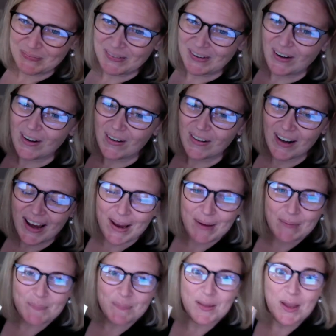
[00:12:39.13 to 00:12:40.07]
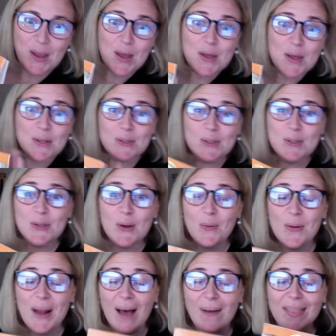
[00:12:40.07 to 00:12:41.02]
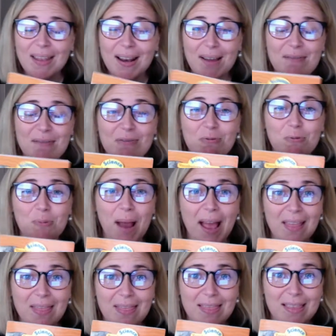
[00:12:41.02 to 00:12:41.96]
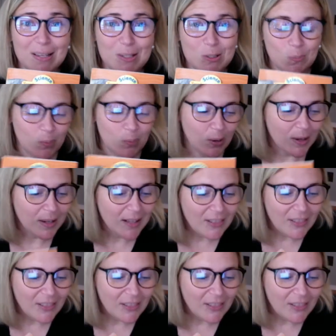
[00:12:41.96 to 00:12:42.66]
All right. So now that I've read this book,